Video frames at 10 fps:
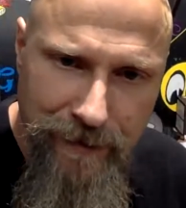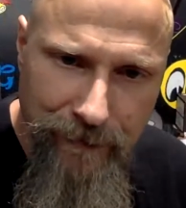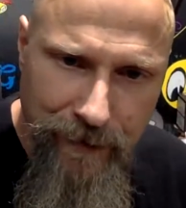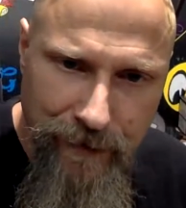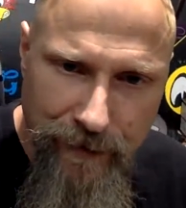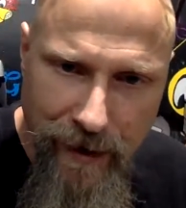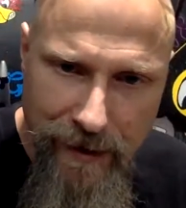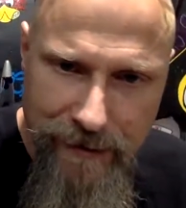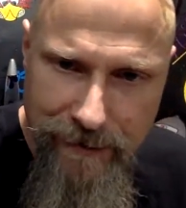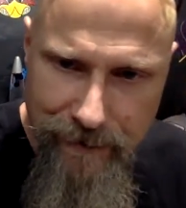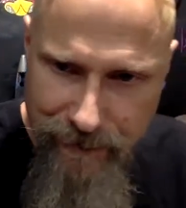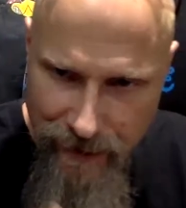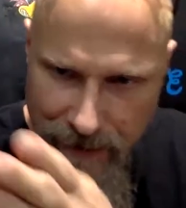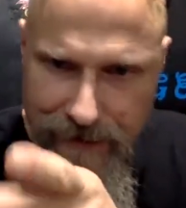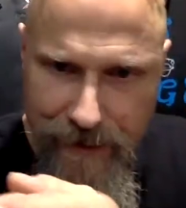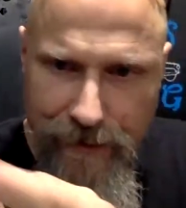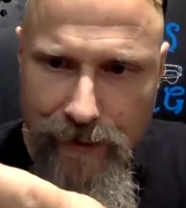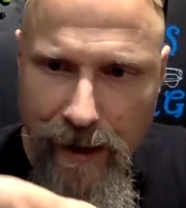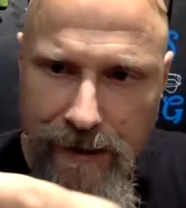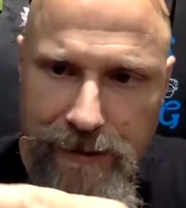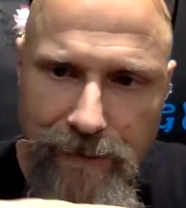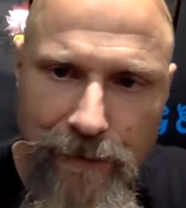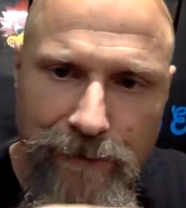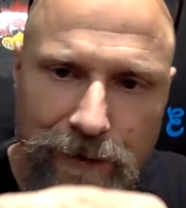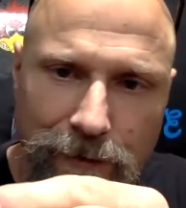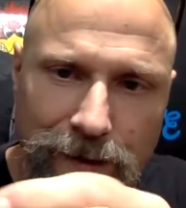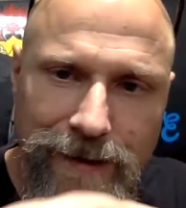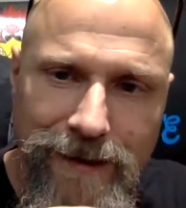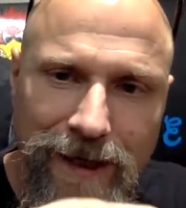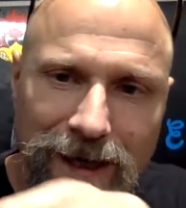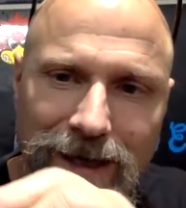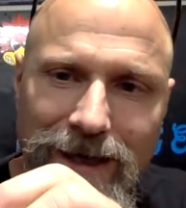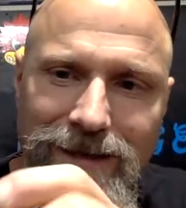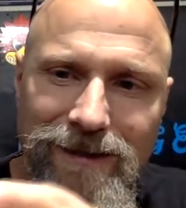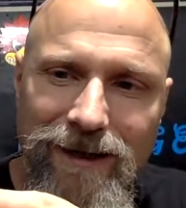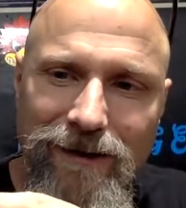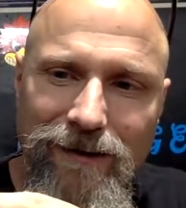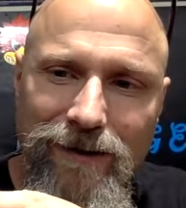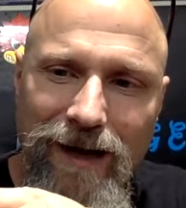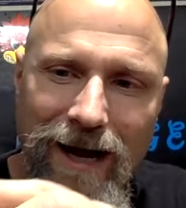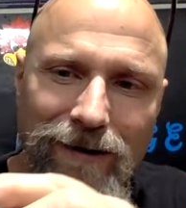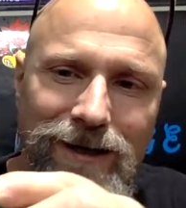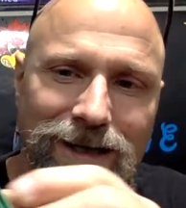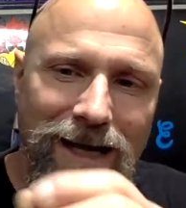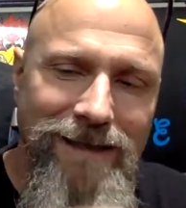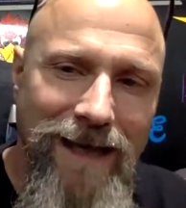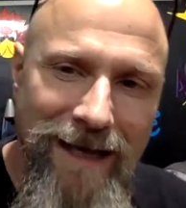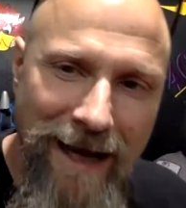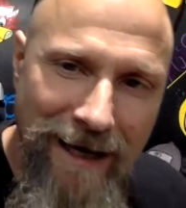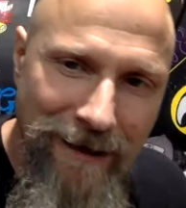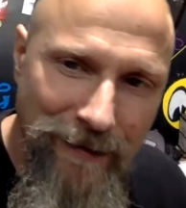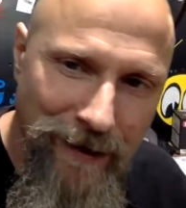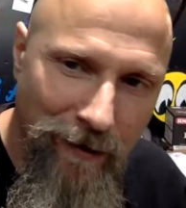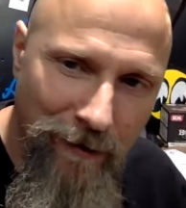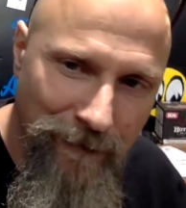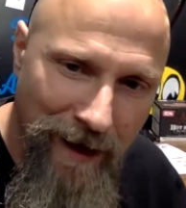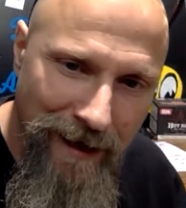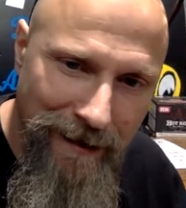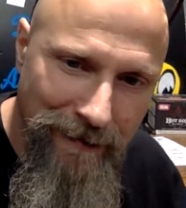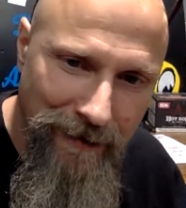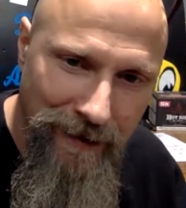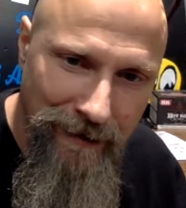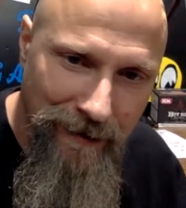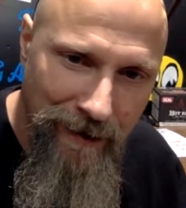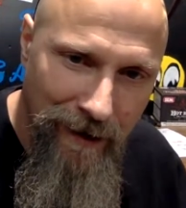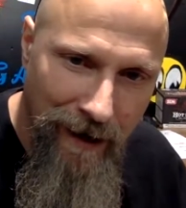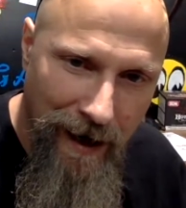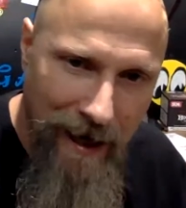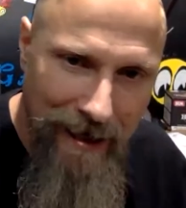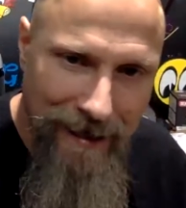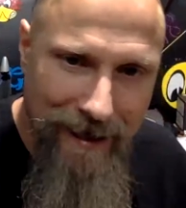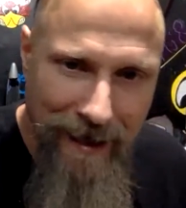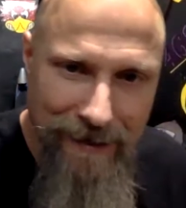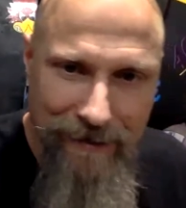if you guys, Jason, you guys, if you feel these, it's like, how could that take anything off of anything? I can't